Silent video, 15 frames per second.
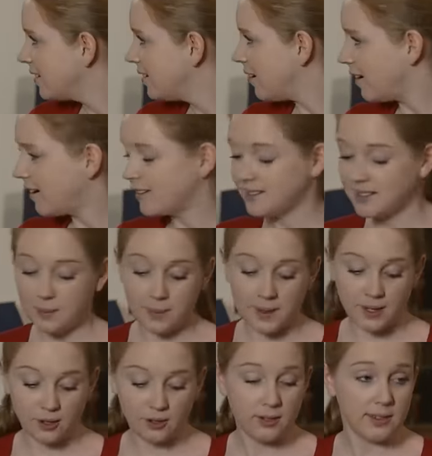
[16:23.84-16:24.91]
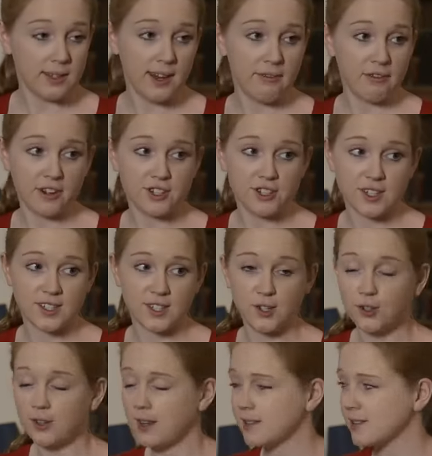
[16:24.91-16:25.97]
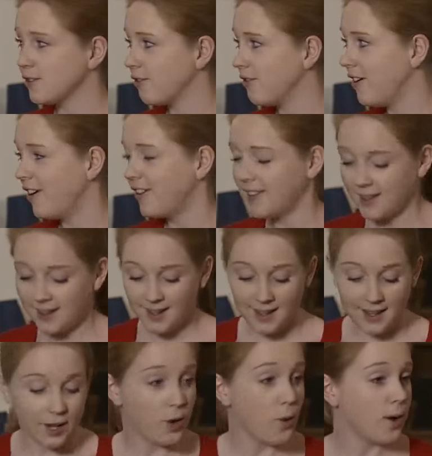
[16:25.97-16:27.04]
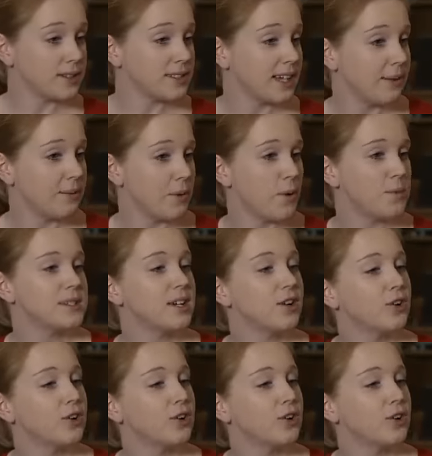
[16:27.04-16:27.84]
Oh, typical. They're never interested in all that stuff, are they? Now go on, tell me, what was he